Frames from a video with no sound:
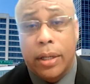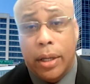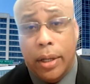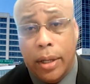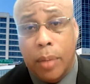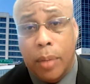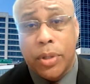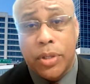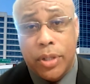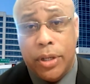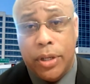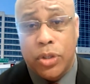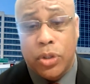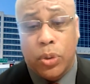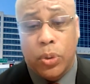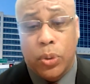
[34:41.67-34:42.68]
Columbus
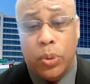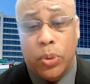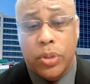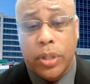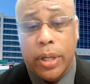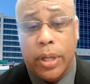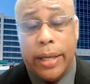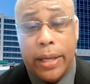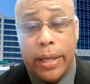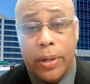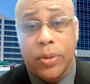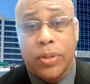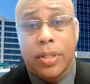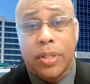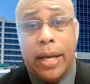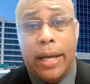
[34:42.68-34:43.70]
City Schools
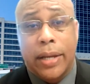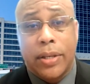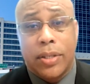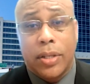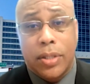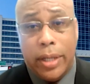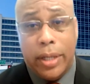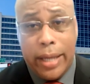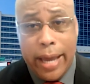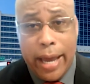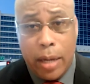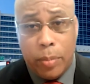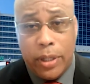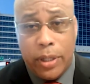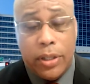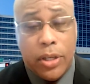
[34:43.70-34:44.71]
Health Sciences Academy.